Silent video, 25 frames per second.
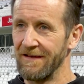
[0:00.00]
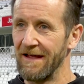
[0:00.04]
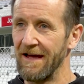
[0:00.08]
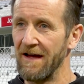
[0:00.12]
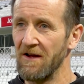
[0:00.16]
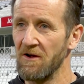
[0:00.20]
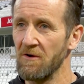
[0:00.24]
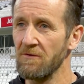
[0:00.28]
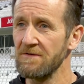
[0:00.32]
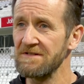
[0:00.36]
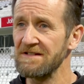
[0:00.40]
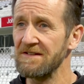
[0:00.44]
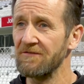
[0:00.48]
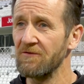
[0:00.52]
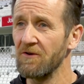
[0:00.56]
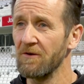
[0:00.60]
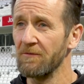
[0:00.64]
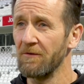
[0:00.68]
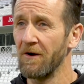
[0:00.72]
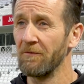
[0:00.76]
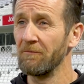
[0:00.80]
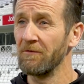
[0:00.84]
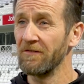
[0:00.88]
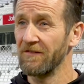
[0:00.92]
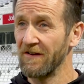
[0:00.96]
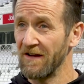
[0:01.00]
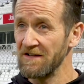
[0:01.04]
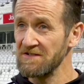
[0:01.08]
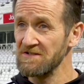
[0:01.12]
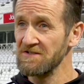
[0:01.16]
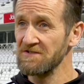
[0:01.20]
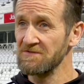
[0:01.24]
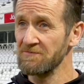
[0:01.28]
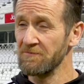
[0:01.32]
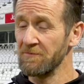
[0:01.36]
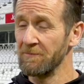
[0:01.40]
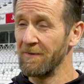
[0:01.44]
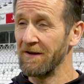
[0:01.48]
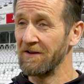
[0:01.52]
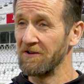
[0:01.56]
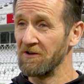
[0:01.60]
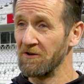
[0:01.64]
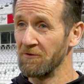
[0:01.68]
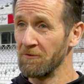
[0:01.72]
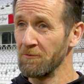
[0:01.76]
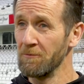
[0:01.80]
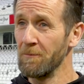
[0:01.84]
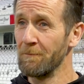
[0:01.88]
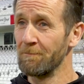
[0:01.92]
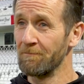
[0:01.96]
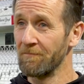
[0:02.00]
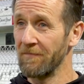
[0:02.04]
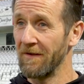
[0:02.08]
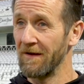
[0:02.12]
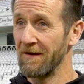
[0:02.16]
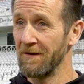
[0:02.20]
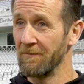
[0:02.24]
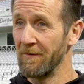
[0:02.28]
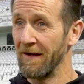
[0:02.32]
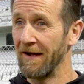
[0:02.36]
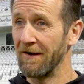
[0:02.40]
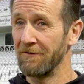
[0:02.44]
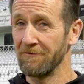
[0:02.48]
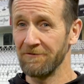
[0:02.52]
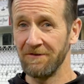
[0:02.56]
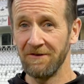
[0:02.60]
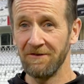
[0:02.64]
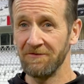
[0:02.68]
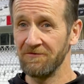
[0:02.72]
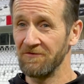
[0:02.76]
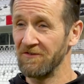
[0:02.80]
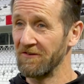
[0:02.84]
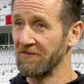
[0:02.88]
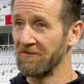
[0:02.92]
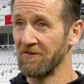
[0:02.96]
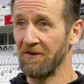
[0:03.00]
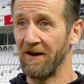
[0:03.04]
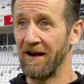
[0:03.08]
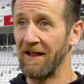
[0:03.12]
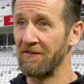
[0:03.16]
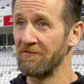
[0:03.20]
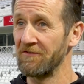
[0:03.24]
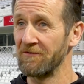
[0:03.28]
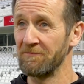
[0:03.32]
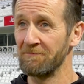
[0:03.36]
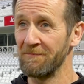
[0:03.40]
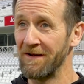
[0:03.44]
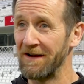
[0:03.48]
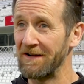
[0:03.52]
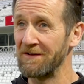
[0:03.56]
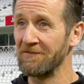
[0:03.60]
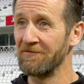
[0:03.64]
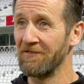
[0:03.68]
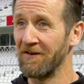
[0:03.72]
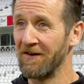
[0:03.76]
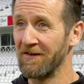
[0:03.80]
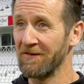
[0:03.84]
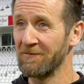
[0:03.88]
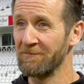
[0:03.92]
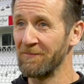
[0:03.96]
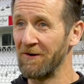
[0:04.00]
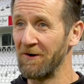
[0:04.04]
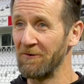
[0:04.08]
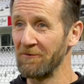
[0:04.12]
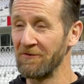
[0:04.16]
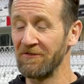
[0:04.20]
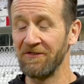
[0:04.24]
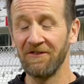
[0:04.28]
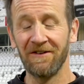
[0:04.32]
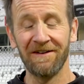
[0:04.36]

Yeah, I always have good conversations with Mick Newell about you've just got to have as many fast bowlers.